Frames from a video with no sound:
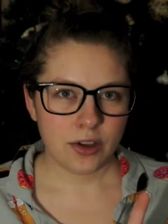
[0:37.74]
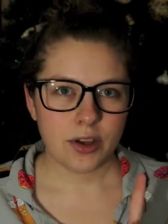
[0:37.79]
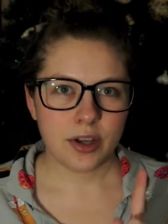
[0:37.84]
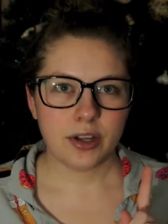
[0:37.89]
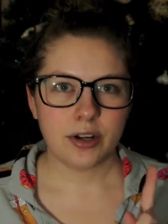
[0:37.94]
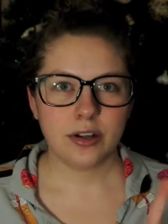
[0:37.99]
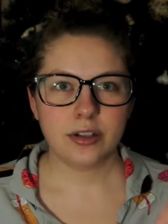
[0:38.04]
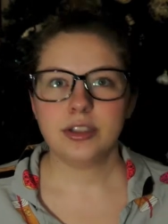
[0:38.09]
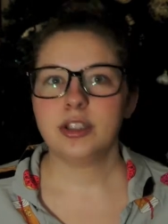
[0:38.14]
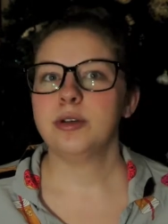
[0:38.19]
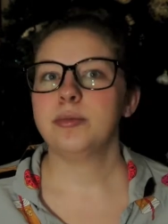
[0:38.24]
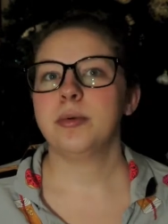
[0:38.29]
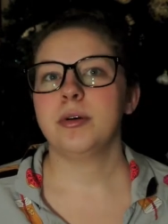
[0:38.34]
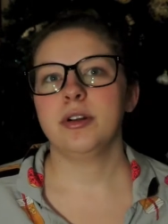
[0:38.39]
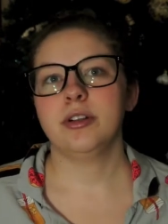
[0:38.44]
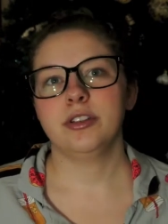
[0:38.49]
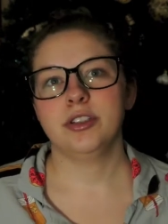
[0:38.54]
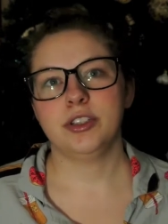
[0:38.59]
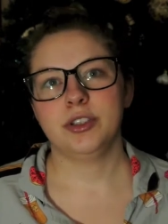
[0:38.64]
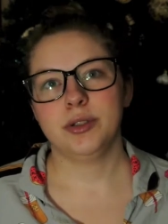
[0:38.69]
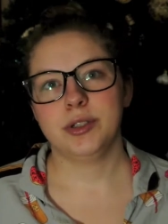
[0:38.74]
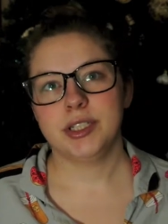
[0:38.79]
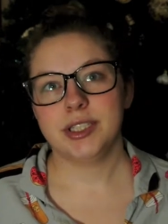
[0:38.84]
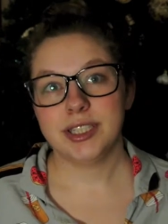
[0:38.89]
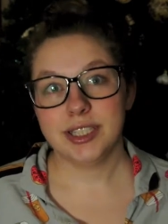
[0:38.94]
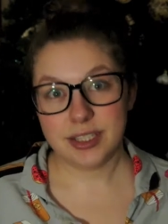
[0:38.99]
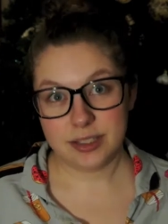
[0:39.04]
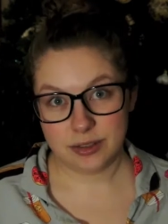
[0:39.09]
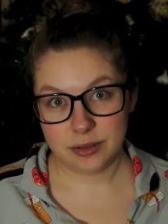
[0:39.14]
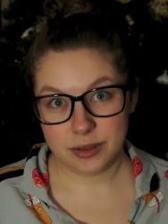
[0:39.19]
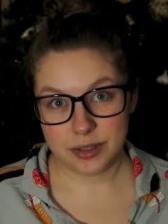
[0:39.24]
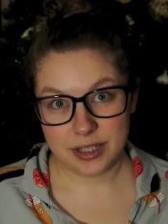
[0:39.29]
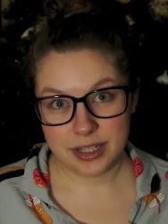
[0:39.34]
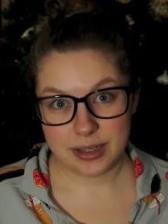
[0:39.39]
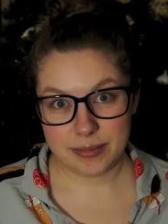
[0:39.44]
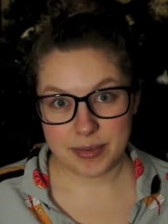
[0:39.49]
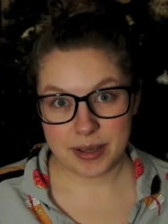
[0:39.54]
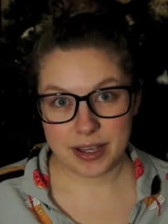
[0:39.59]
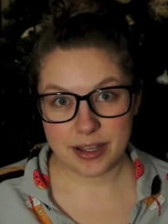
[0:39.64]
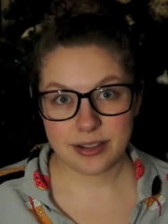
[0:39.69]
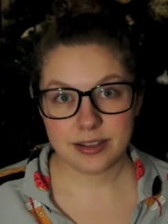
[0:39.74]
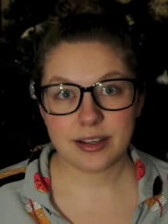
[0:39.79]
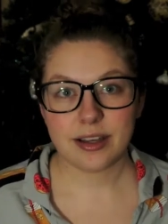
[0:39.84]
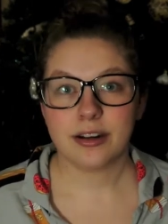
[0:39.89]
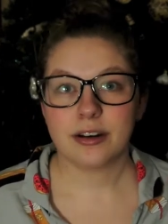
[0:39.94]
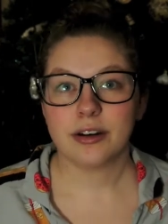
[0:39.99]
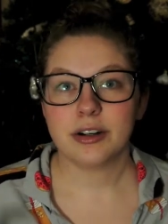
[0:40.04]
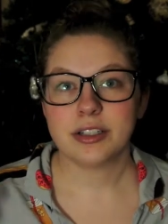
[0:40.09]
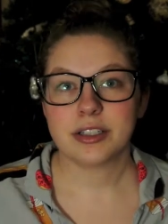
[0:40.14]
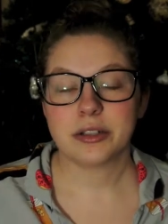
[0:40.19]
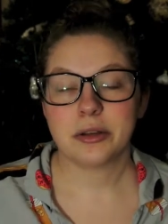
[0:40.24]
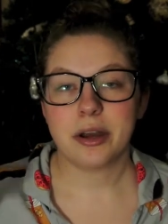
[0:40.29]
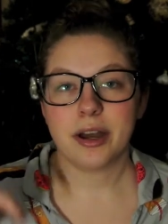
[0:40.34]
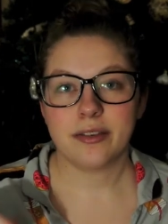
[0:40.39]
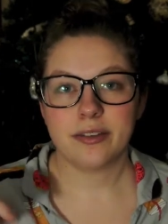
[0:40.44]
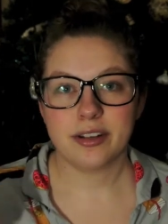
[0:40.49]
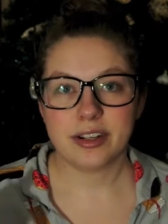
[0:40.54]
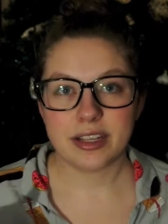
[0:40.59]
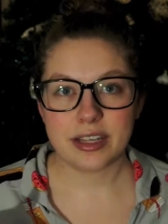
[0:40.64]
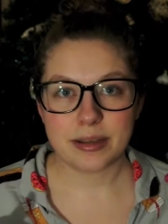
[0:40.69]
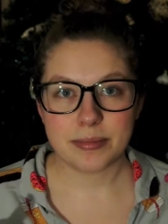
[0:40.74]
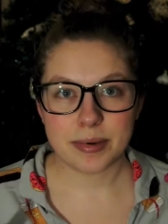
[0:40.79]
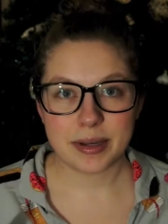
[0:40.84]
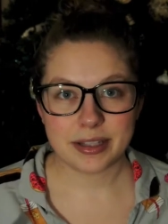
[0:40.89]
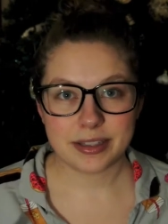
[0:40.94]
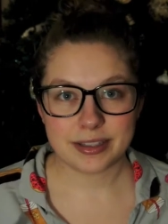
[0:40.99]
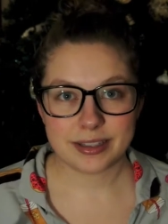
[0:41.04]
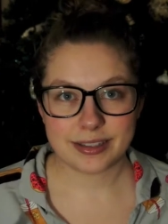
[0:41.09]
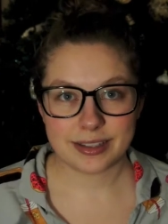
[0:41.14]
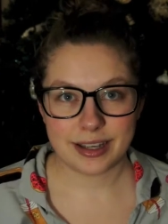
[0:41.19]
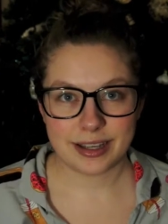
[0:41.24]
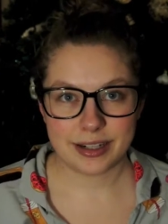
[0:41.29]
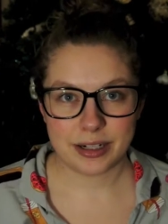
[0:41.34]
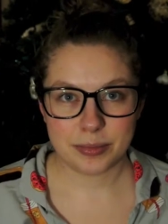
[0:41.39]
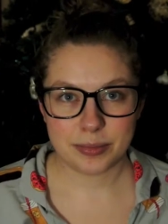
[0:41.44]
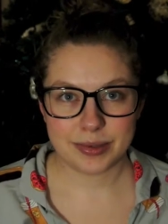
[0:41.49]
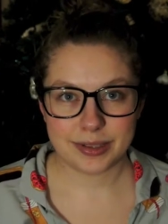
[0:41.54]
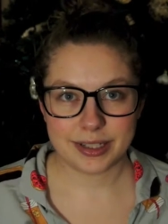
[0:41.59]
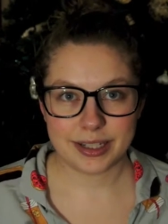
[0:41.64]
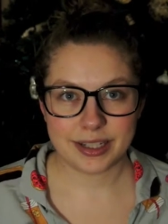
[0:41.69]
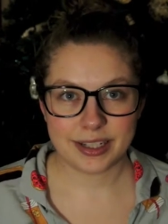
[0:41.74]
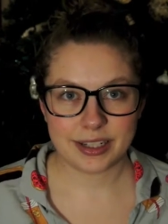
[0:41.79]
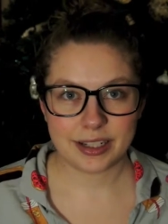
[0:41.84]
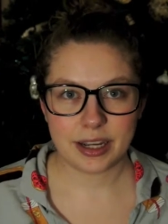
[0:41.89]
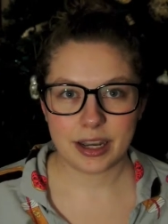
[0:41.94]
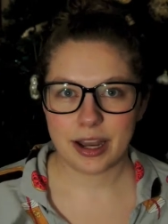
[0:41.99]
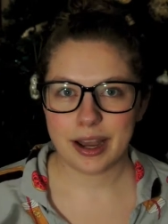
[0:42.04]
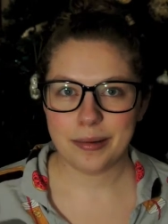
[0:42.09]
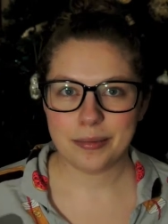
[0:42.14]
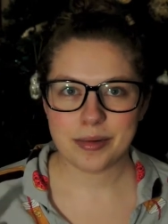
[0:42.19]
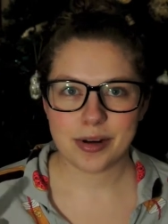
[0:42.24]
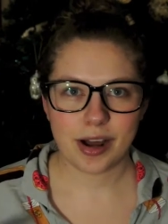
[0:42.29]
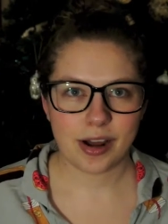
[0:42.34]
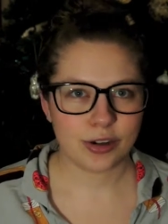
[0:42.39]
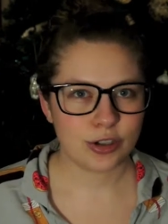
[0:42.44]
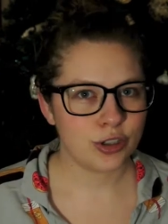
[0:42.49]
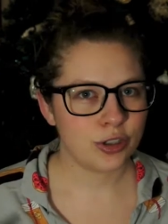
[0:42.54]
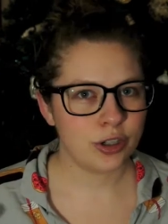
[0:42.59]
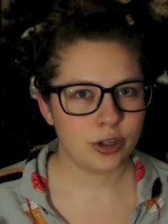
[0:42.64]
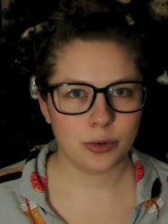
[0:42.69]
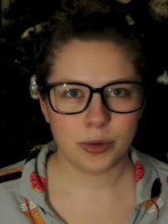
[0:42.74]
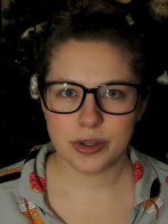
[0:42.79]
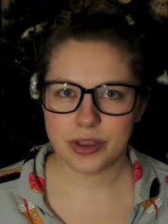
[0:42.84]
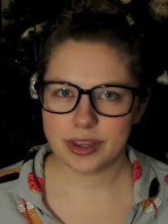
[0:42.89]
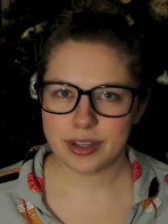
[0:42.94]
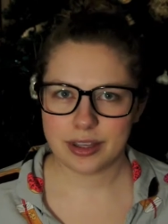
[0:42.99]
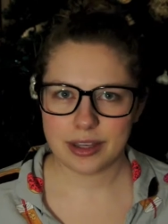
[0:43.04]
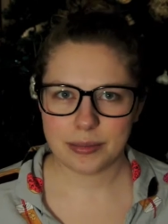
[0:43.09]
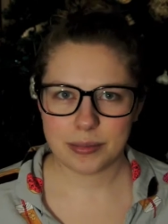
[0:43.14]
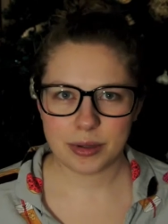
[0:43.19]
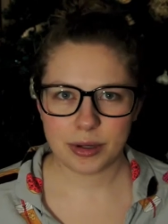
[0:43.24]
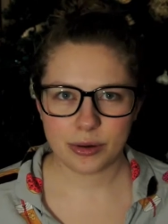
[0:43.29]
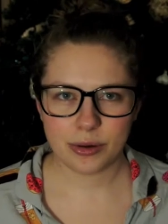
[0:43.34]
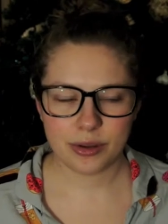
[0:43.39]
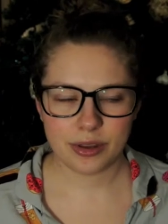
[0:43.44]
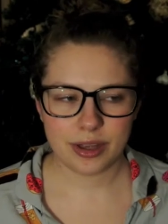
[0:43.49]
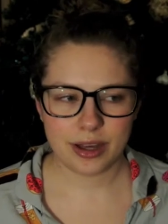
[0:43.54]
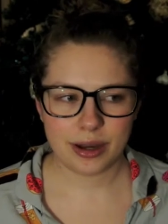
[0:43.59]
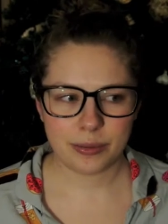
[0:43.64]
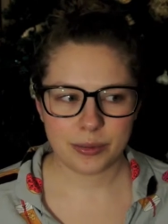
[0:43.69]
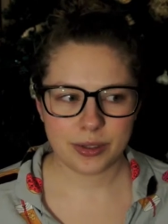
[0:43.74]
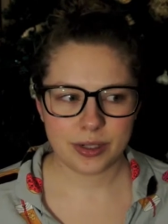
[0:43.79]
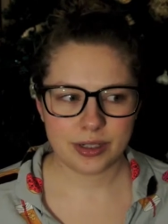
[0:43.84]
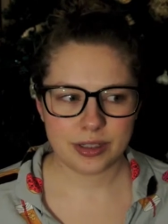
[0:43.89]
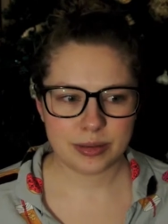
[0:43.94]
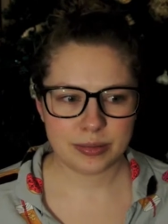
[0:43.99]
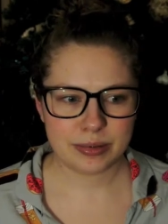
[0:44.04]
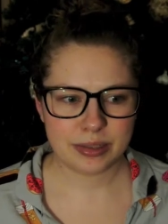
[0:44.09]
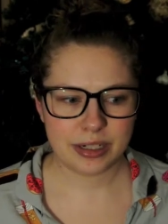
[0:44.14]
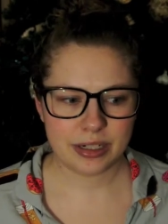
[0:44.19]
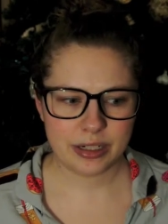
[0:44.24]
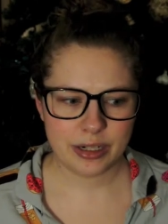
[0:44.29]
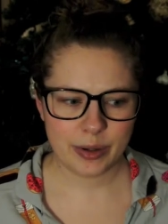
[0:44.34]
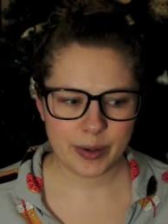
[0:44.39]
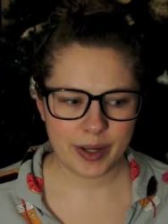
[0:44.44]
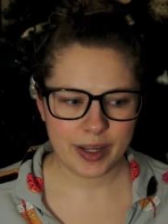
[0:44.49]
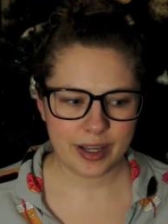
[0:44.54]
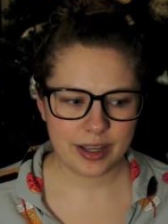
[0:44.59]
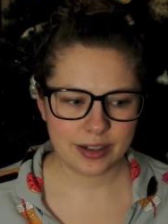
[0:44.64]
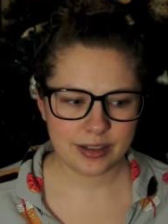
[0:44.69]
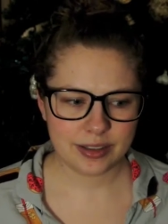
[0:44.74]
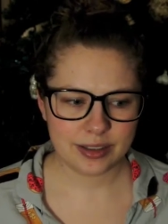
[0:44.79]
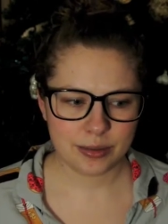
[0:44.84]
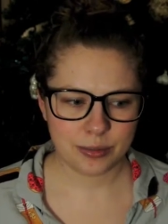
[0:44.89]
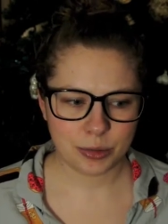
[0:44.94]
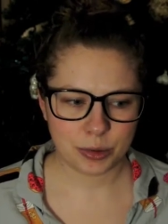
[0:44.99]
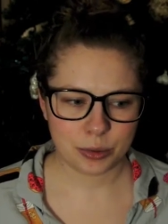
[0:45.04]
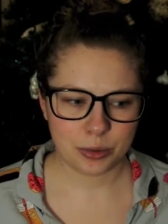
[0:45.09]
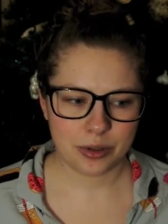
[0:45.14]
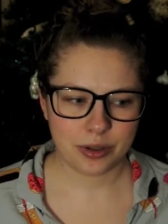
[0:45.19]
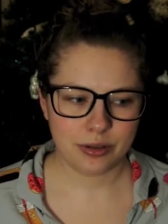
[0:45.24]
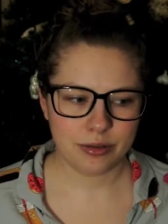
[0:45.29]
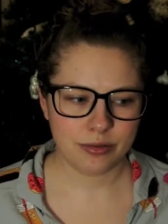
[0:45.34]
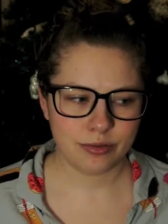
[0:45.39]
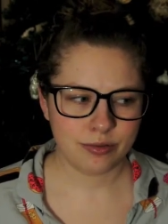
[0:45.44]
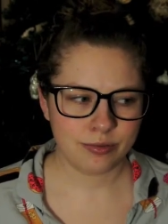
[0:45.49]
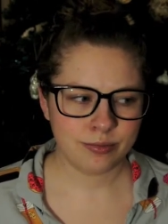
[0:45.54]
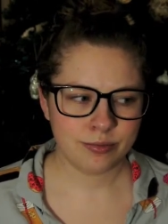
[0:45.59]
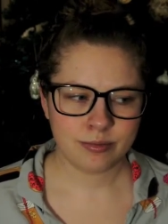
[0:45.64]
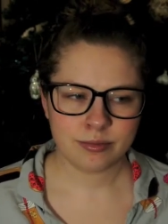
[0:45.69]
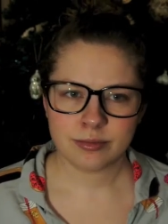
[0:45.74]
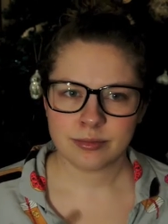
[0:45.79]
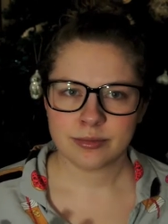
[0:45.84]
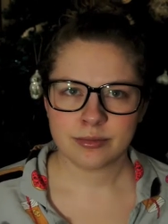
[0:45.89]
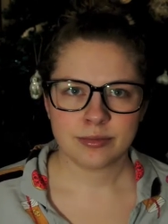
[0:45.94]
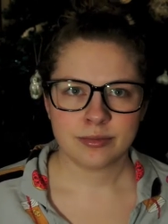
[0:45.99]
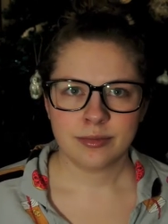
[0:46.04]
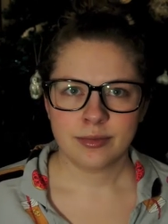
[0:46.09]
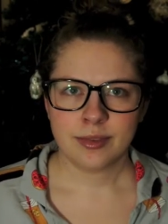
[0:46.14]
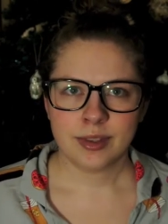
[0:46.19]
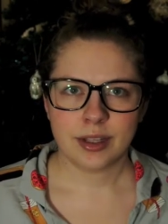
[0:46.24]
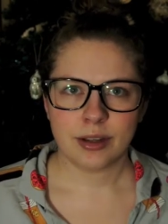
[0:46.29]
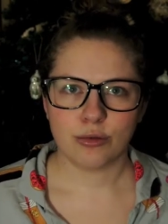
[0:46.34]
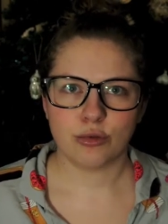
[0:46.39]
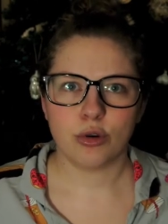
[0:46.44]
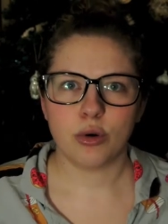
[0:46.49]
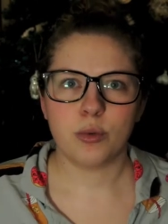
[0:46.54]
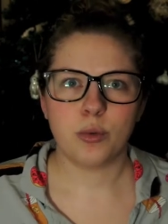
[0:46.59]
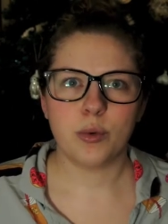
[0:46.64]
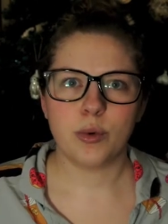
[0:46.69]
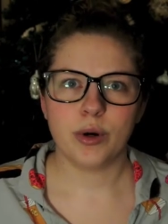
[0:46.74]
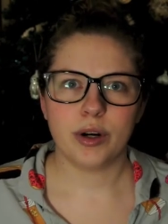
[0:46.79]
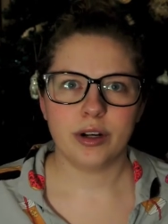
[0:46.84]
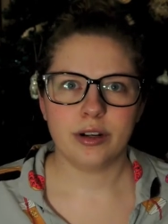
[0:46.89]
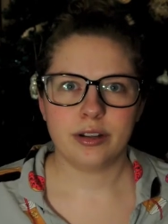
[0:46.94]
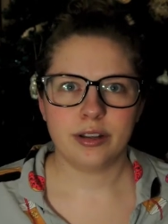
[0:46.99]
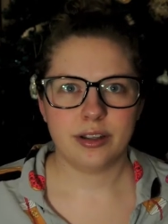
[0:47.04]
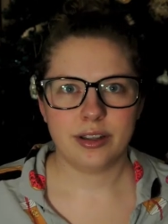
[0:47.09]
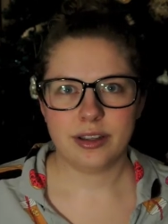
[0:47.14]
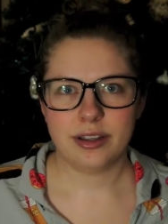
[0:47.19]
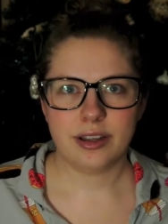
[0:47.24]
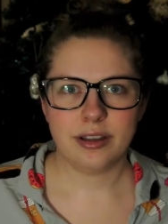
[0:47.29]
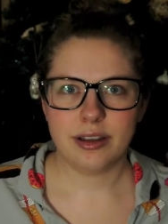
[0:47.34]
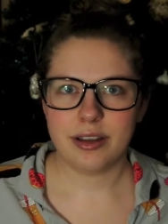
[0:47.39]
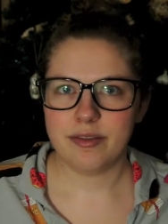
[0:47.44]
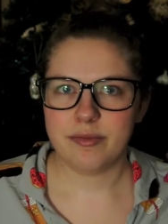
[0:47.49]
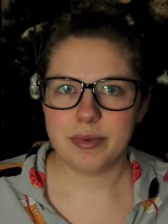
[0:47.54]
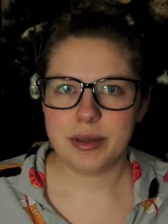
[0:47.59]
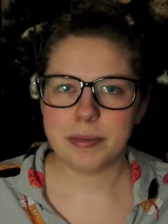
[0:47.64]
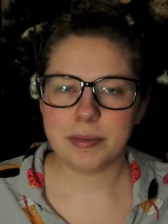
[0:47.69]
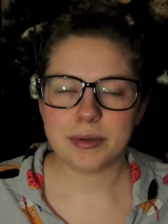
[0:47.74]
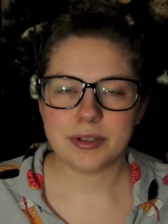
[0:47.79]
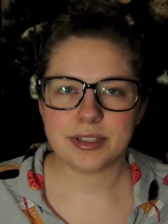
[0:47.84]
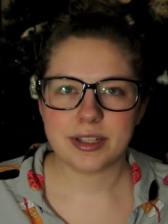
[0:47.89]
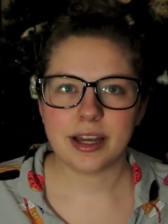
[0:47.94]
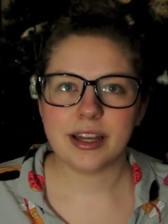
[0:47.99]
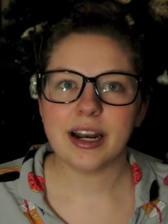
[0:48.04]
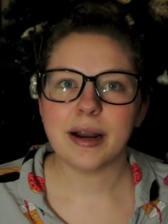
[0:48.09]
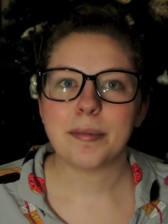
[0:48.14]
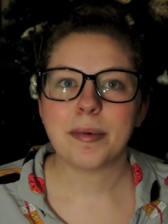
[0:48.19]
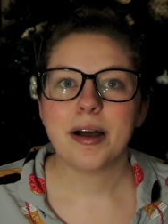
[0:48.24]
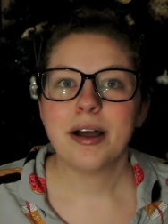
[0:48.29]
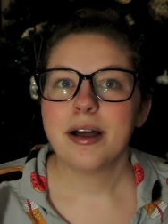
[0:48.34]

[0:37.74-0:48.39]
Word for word: And also Paula's Choice is on Ebates. I also have an Ebates sign up link. I'm not sure what the gimmick on that one is, but I know I get some sort of reward if people sign up.